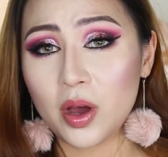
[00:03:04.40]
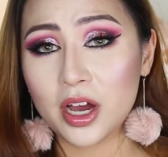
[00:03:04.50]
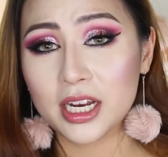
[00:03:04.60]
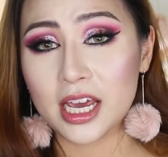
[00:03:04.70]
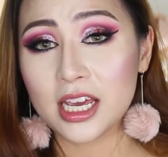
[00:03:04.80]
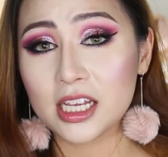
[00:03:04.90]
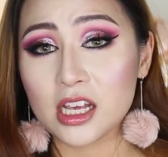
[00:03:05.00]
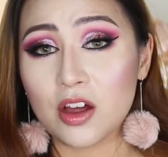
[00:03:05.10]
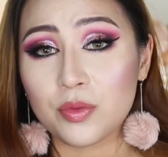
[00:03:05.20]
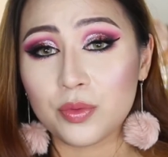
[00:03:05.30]
one is
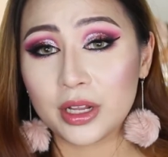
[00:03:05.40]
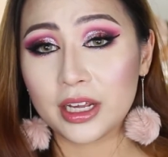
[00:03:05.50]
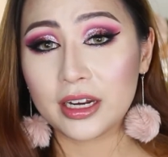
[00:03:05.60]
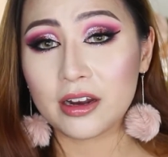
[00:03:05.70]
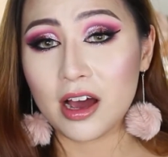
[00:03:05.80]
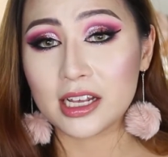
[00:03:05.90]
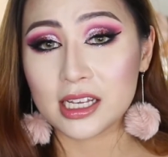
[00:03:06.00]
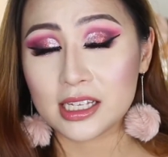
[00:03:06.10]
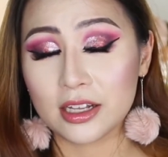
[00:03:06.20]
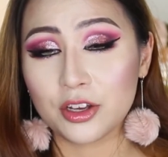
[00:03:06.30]
a really nice
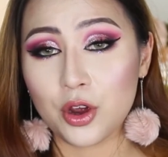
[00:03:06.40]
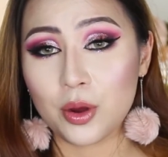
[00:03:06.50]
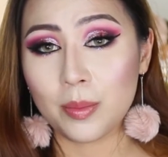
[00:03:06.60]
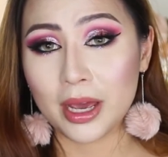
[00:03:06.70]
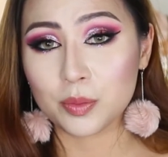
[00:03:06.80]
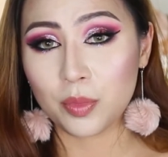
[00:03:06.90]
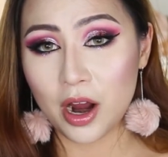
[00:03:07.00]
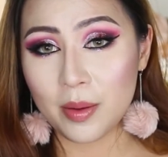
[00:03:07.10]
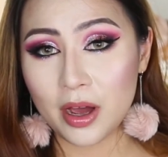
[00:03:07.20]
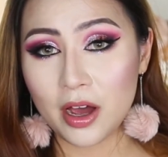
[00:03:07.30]
silicone based
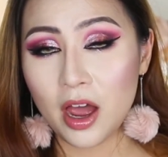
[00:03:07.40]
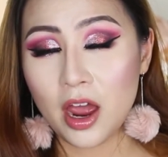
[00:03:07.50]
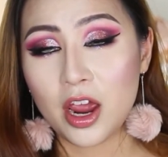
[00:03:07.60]
primer.